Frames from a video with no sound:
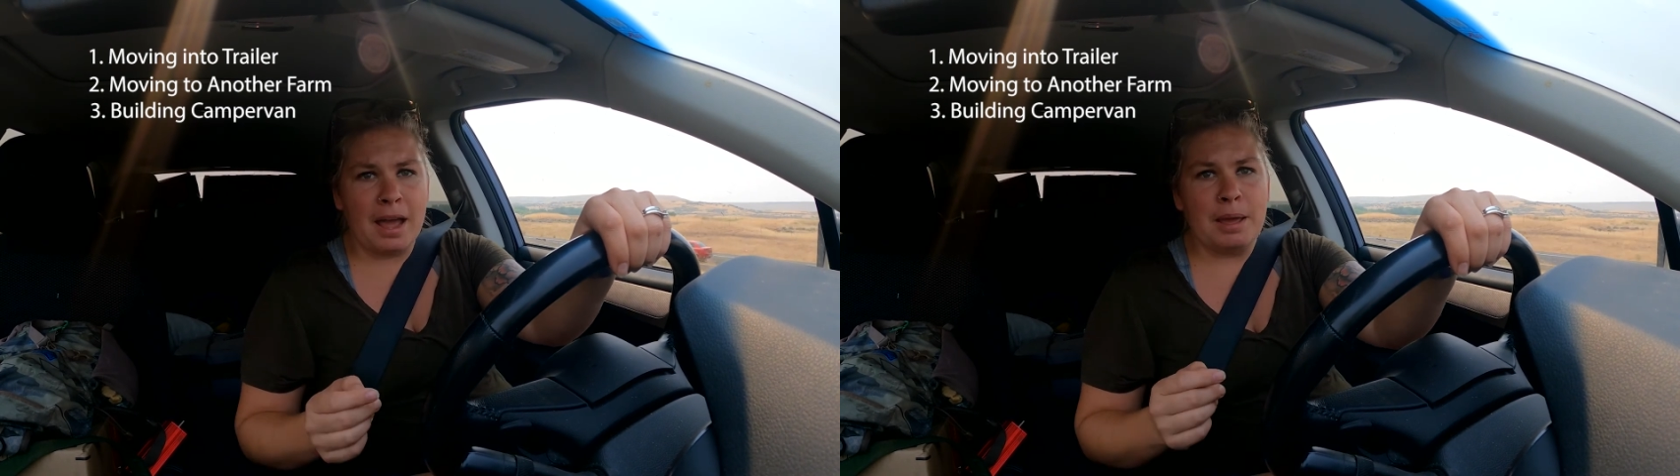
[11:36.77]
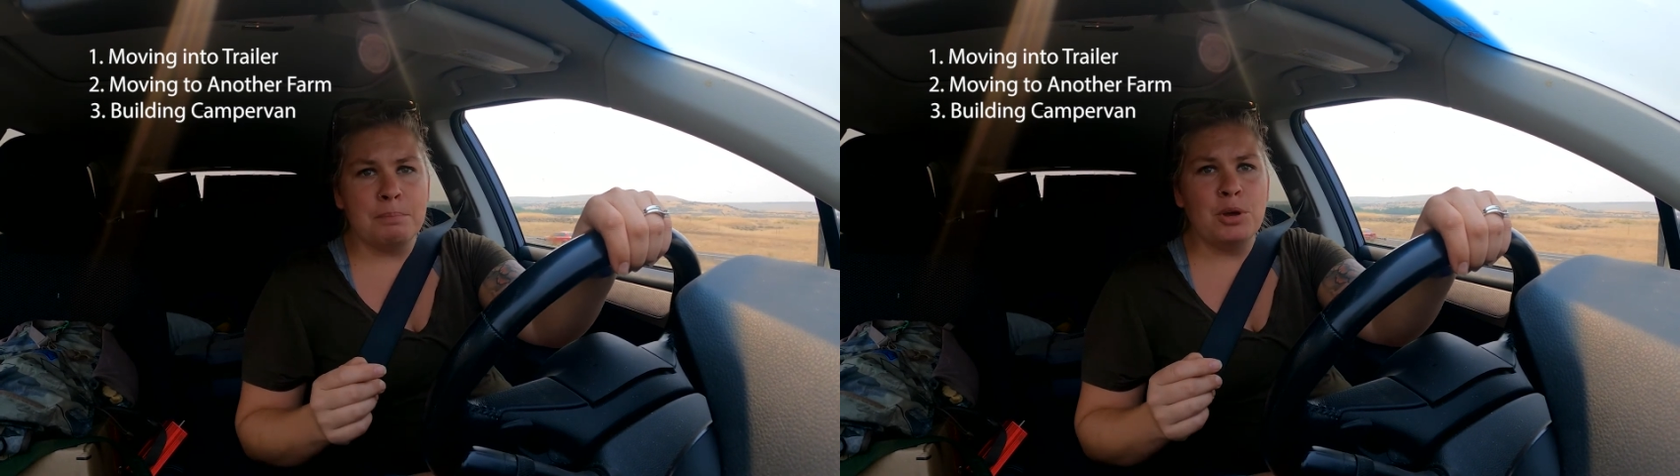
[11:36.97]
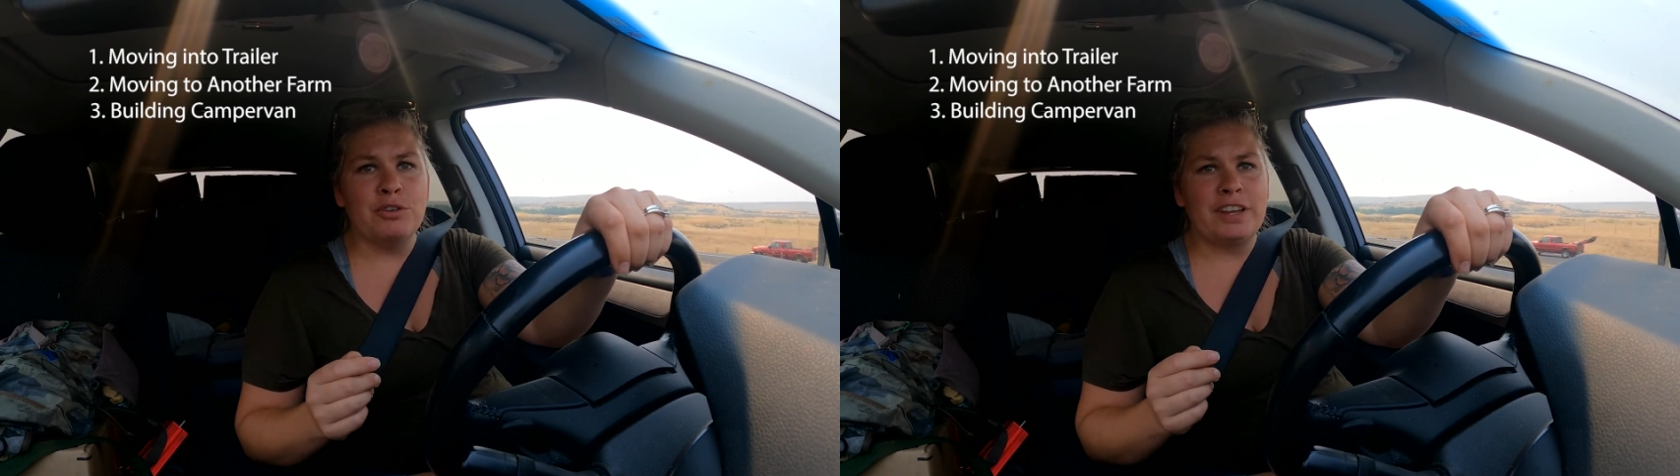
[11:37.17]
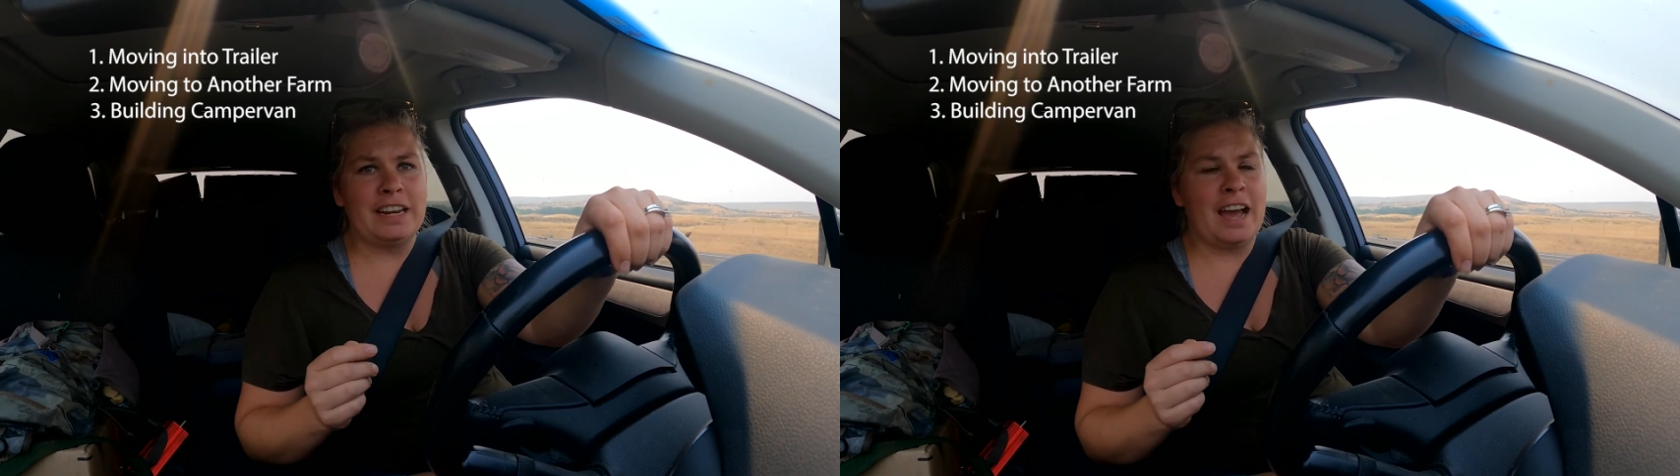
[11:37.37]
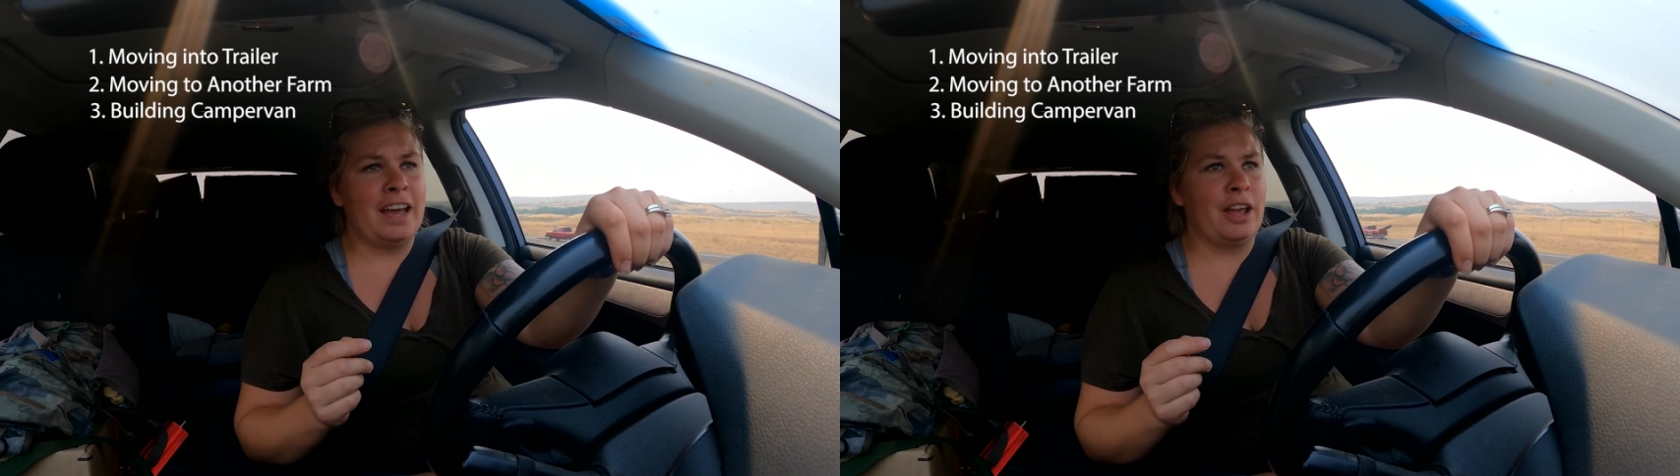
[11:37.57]
I am
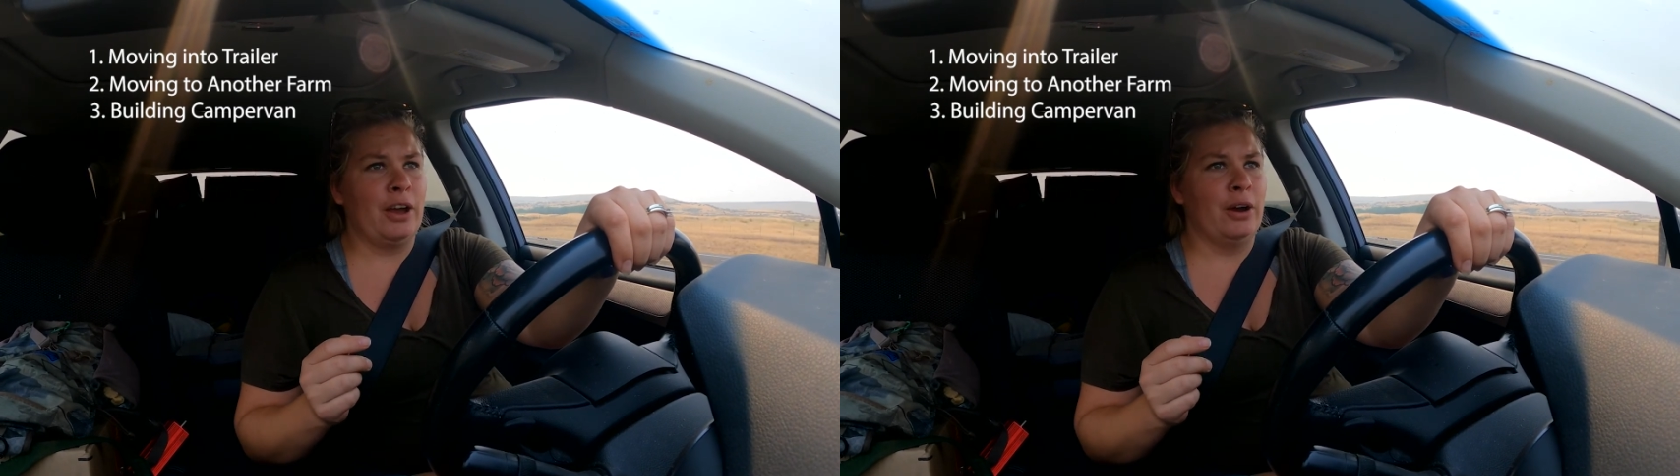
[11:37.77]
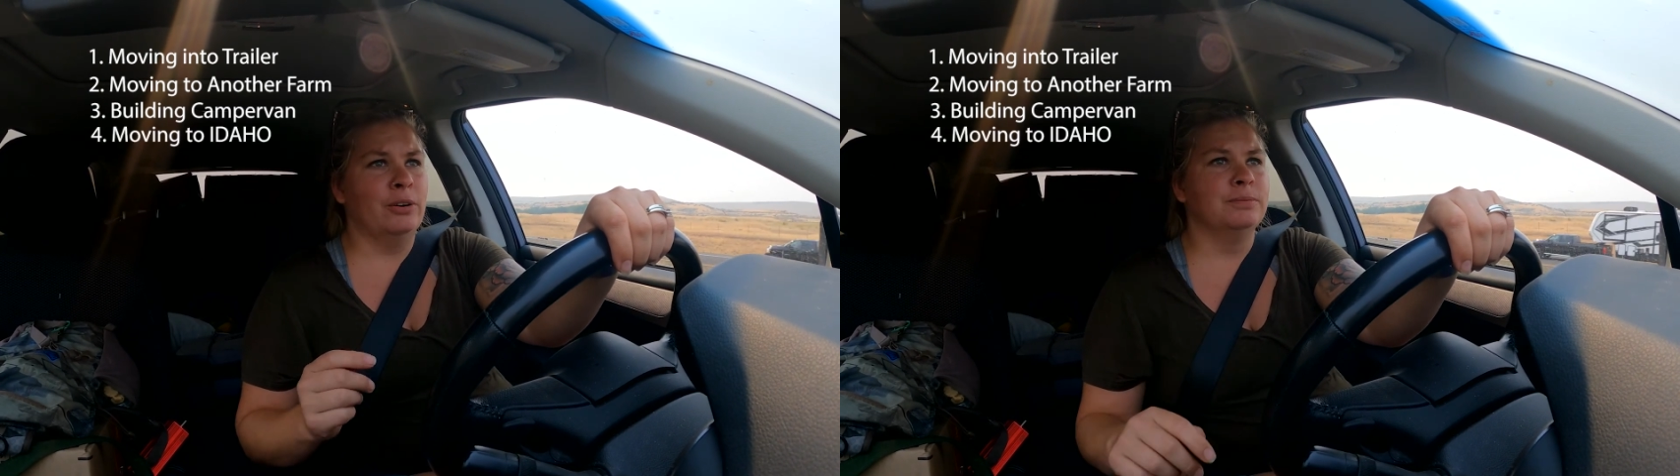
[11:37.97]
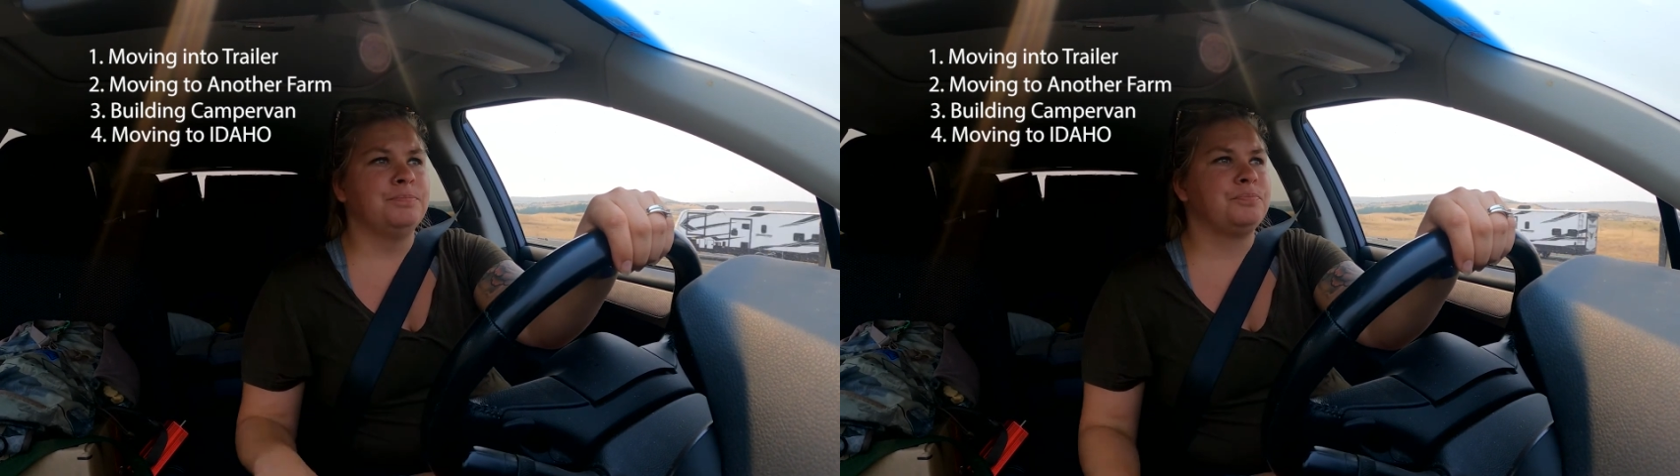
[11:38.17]
moving to Idaho.